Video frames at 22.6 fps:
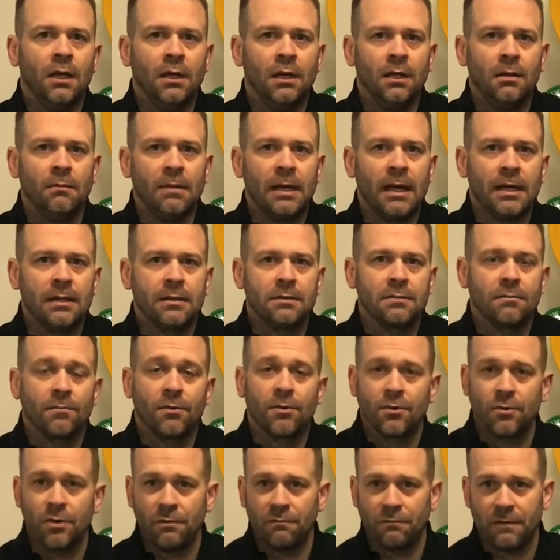Had some
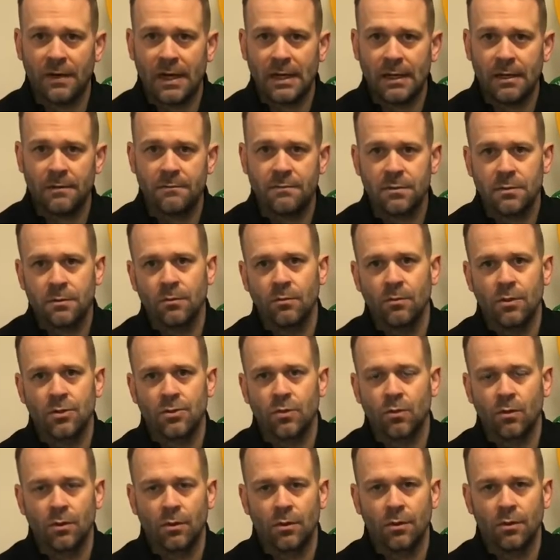35s, which
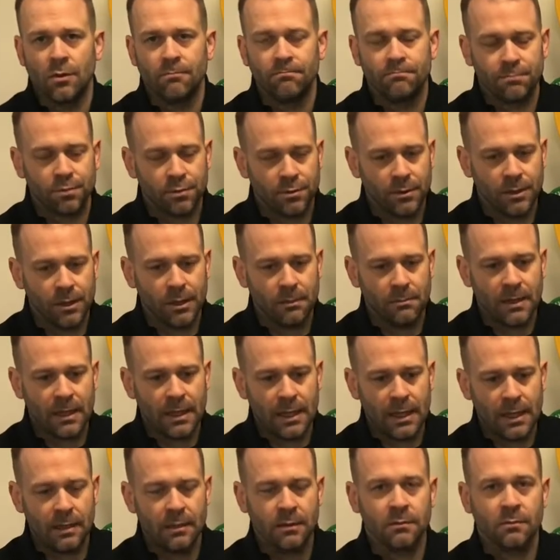were pretty bad.
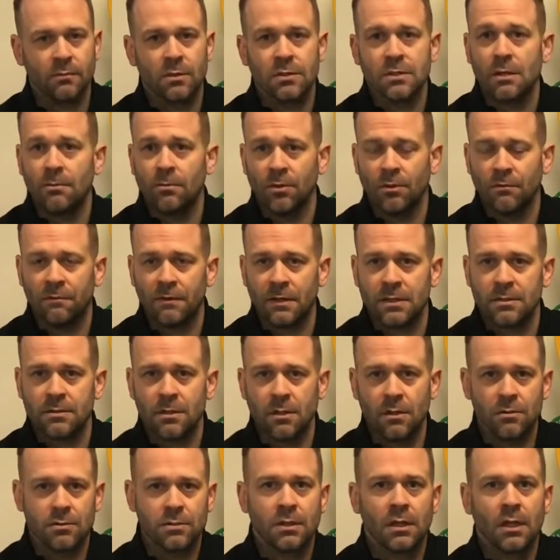Was able to fix
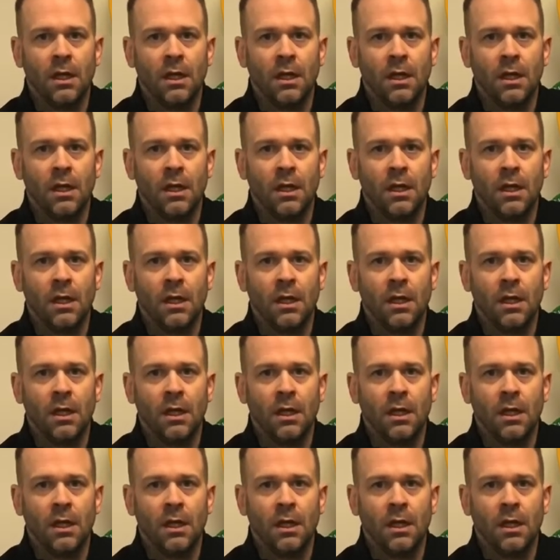those.